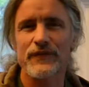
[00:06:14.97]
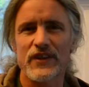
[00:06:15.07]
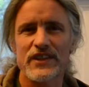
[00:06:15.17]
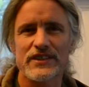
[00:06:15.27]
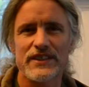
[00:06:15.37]

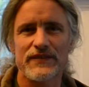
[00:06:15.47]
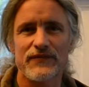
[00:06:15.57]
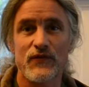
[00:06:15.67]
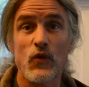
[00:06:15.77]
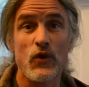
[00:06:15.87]
affinity
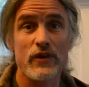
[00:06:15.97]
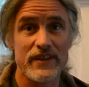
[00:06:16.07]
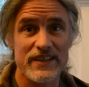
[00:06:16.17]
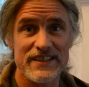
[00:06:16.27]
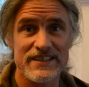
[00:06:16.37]
for
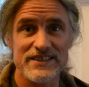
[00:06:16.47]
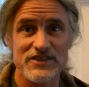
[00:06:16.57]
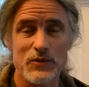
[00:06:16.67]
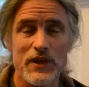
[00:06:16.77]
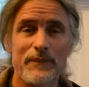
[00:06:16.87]
the kidneys
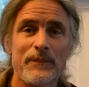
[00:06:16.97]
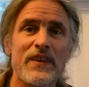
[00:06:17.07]
as well.